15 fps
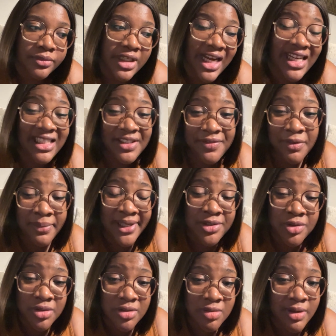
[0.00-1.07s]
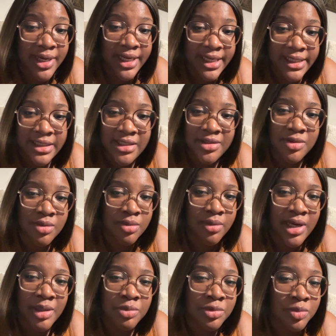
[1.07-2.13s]
I leave for my tours quite early, so
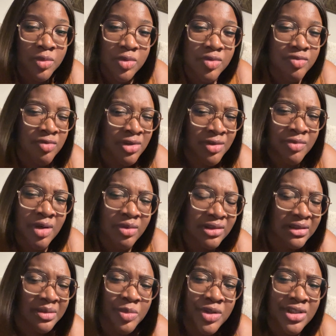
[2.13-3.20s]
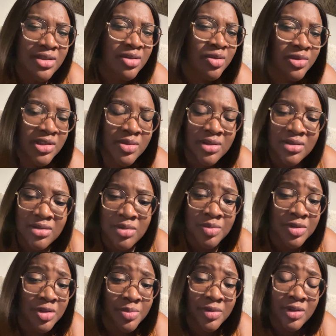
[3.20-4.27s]
I wouldn't want to run around in the morning to
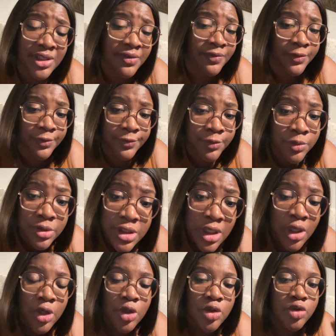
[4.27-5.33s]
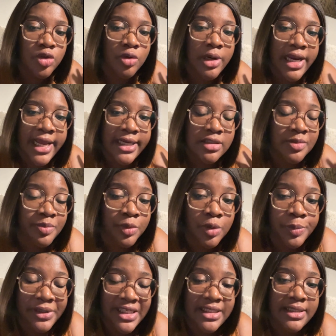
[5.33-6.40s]
be looking for food. So I like to book
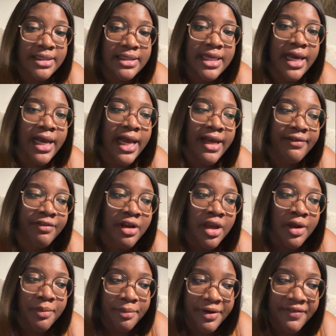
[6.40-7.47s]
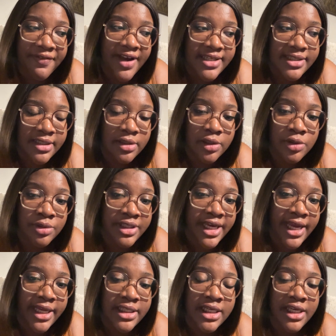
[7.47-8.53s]
places that have breakfast
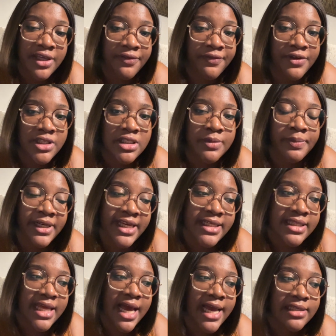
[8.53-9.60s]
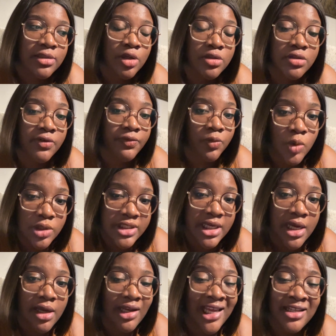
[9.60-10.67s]
included. If it's a place that has lots of water,
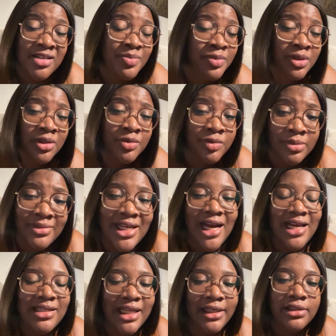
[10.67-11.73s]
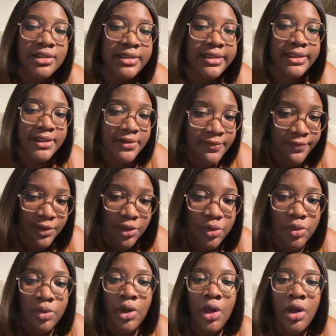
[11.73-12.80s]
I like to book a room that has like the sea view.